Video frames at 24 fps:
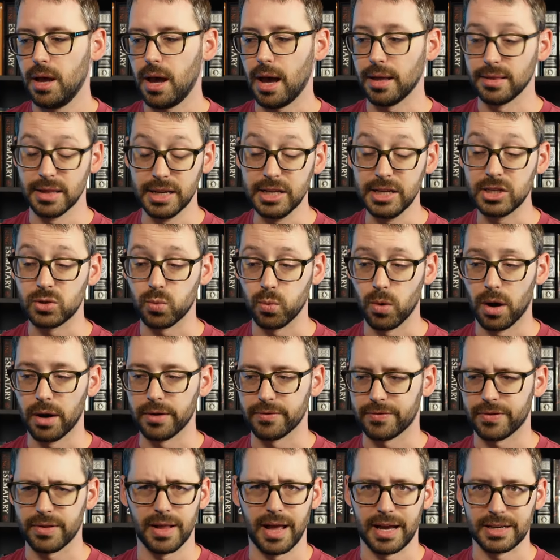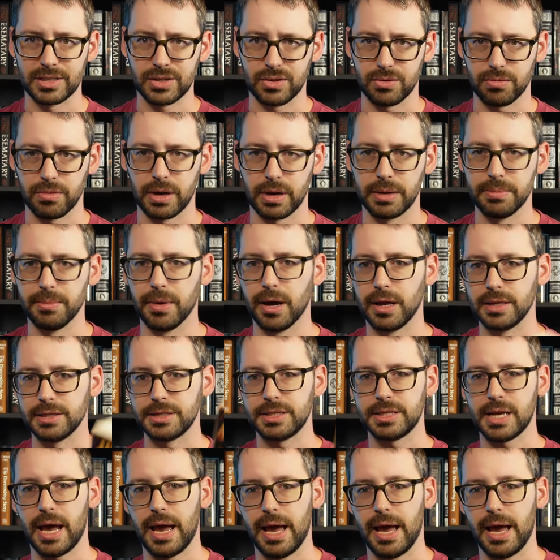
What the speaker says: at least one, for the last 3 months,